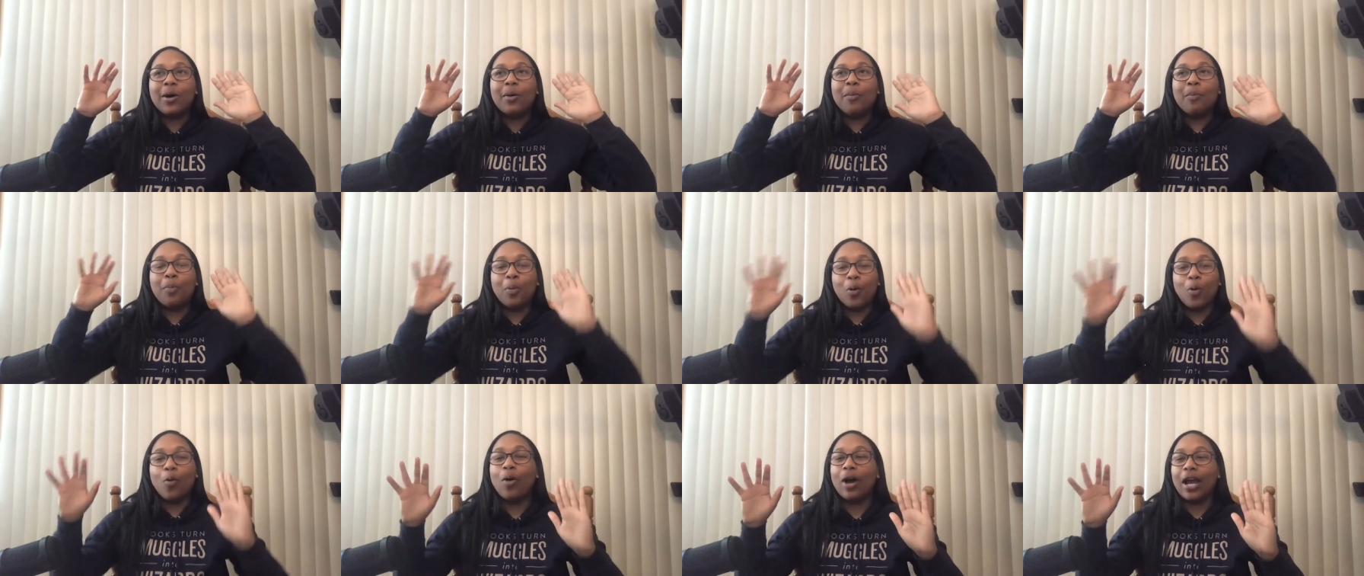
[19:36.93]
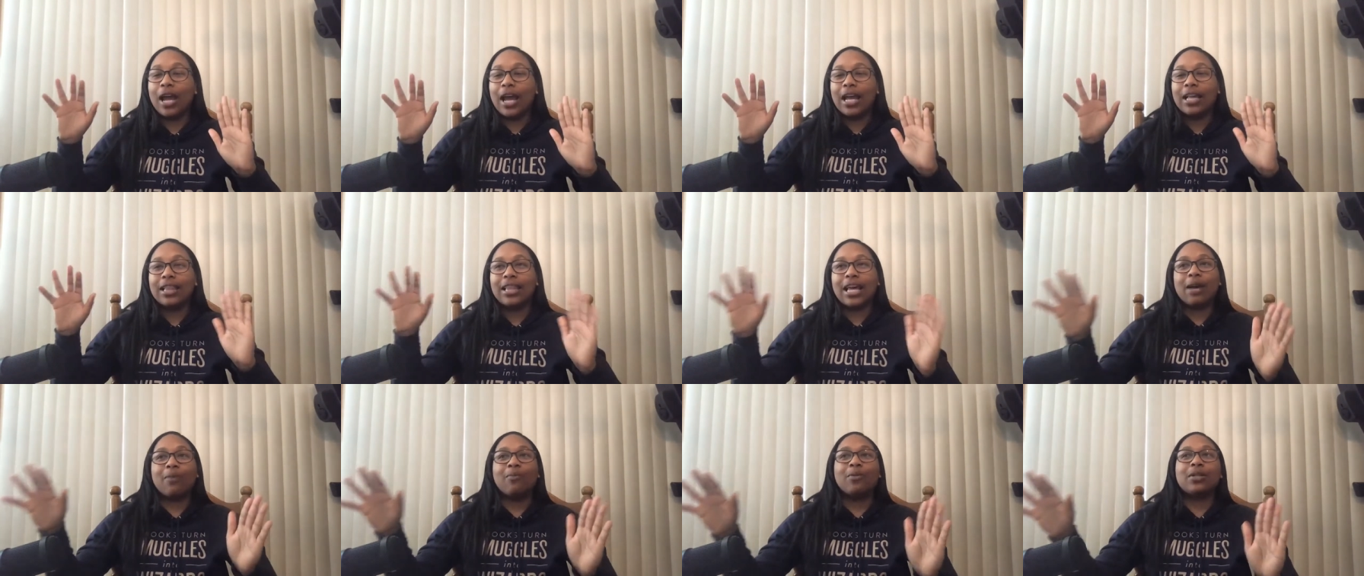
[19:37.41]
boy
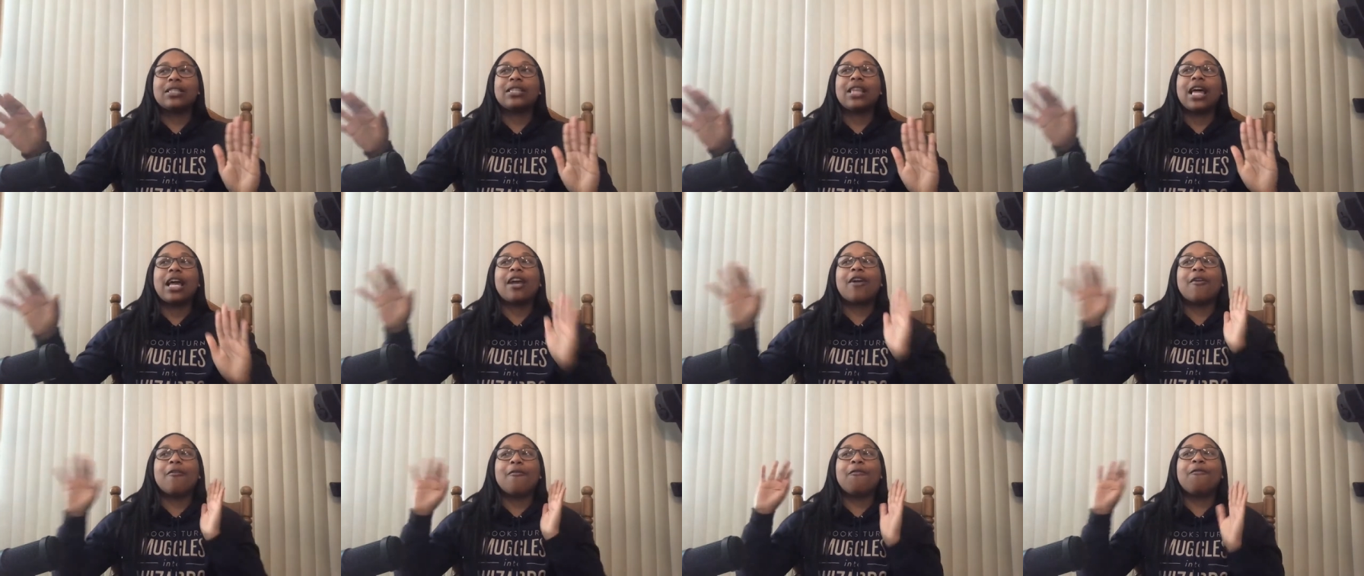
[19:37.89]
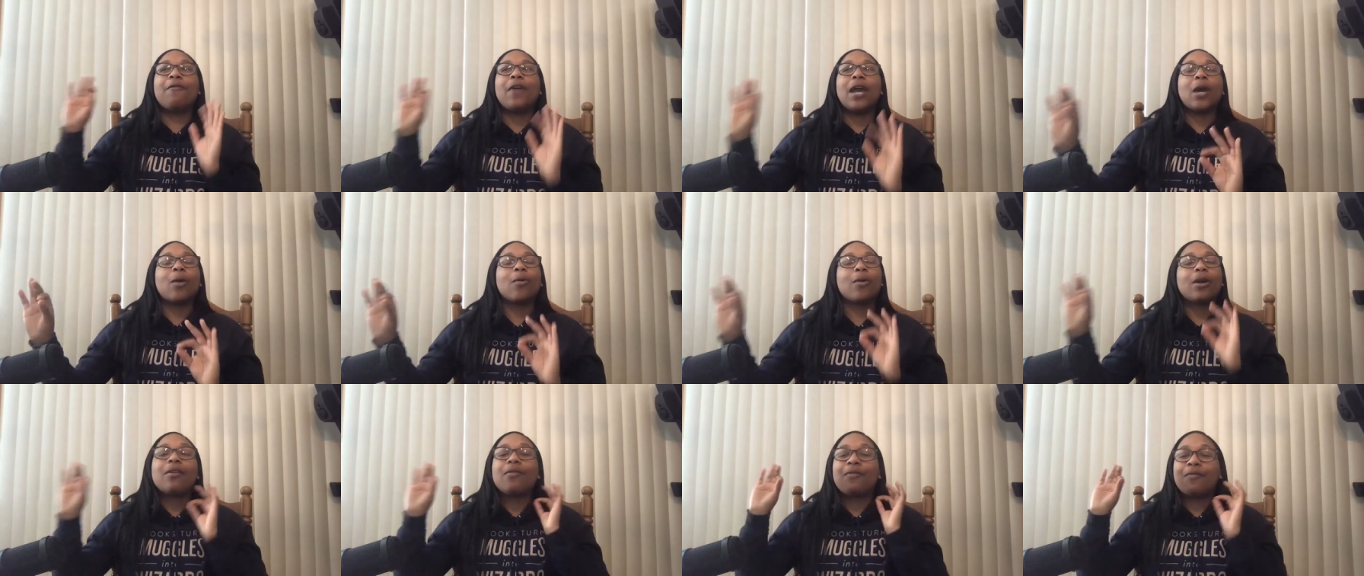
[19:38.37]
that was like
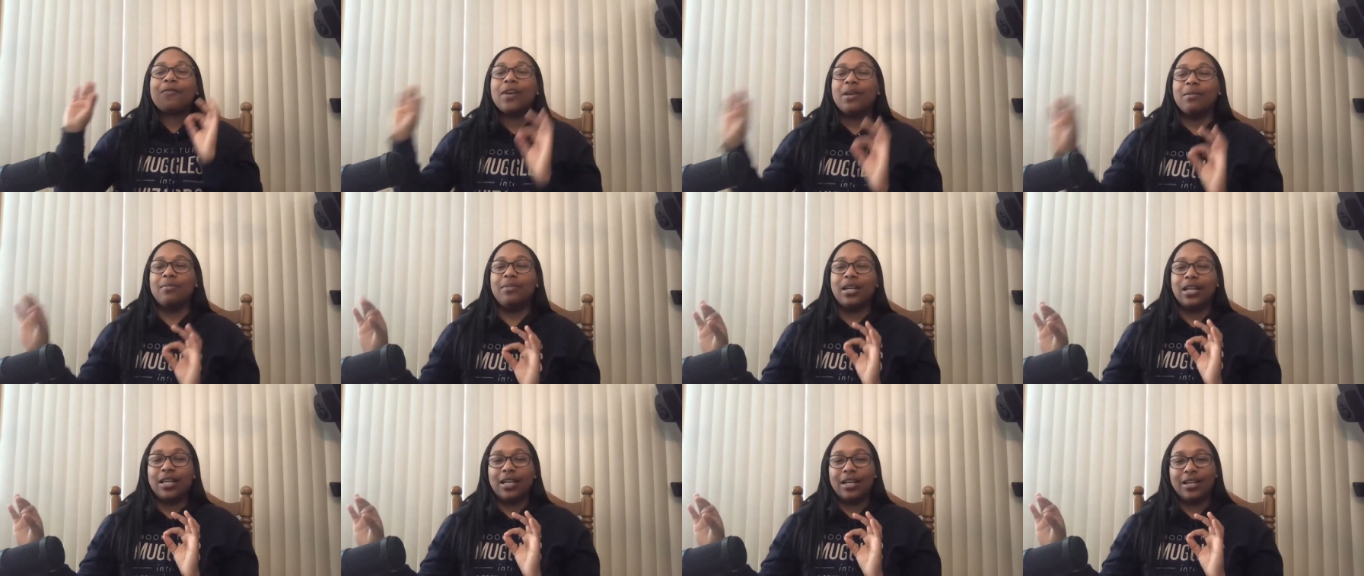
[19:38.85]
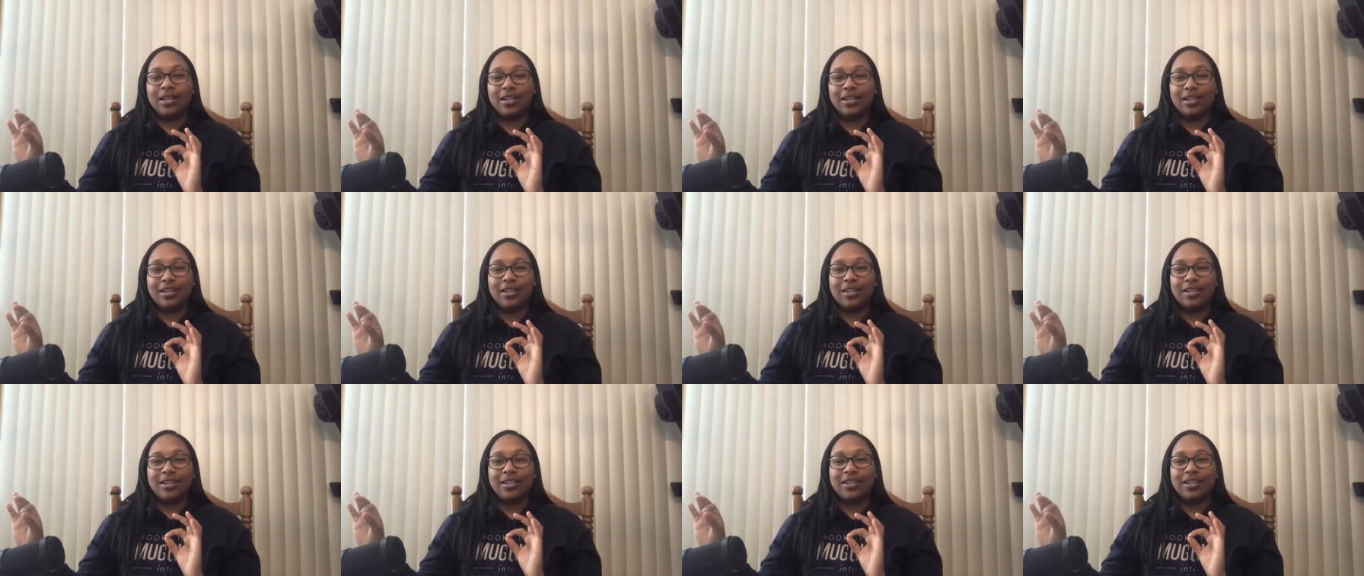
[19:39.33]
very feminine.
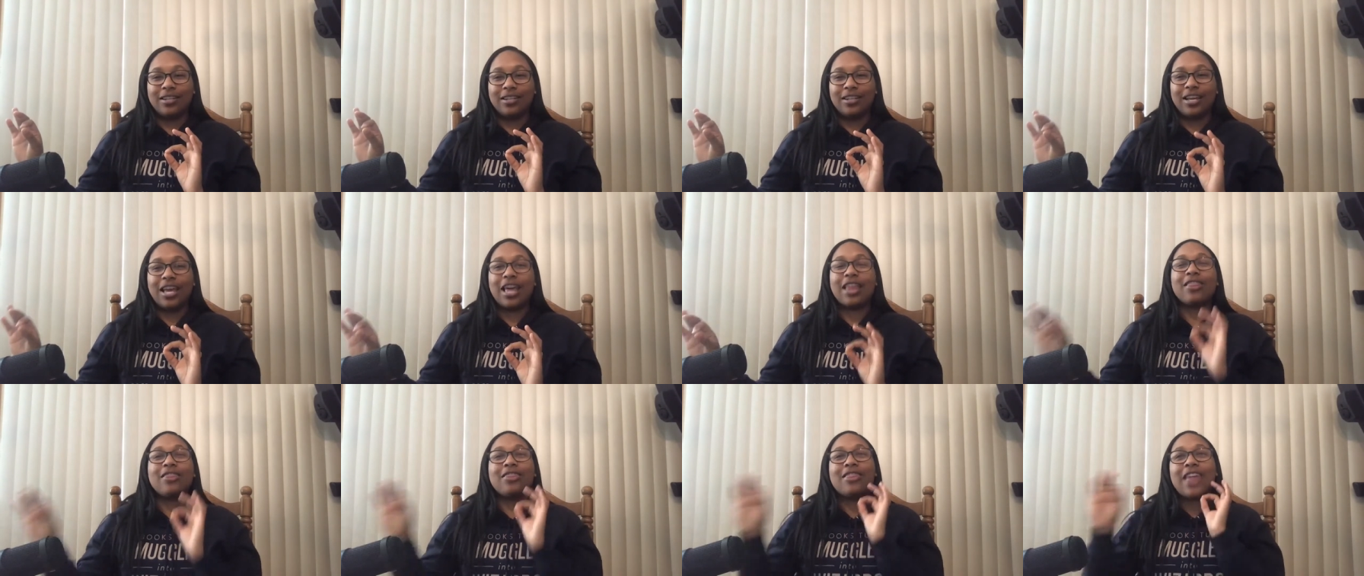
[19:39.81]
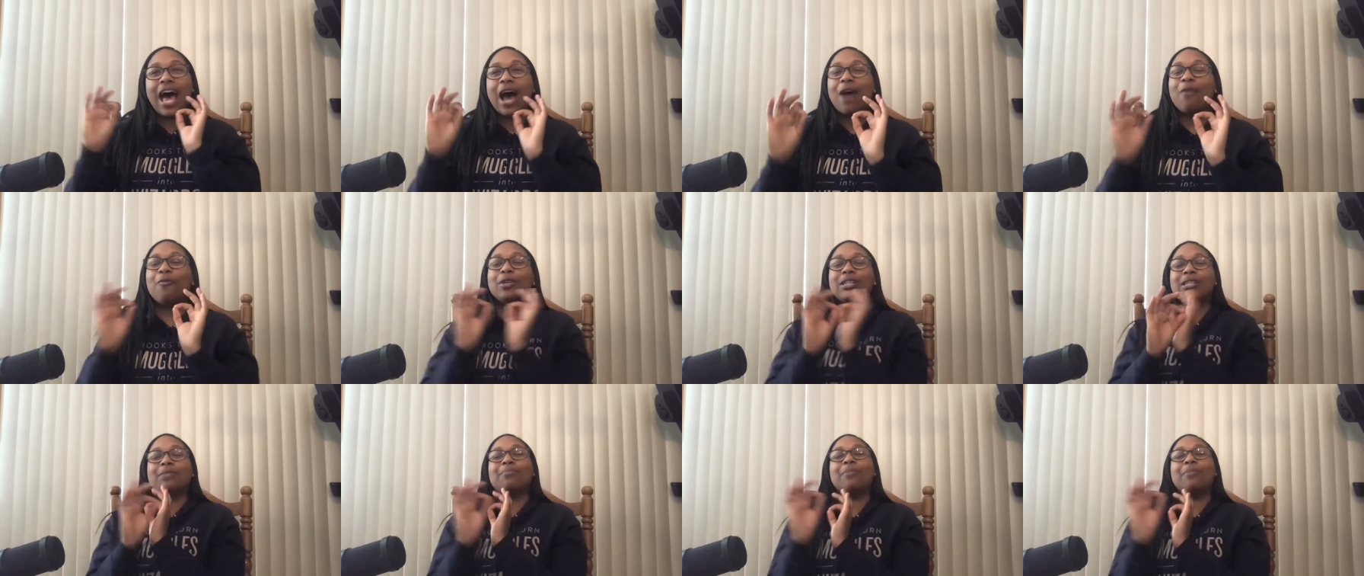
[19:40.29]
That was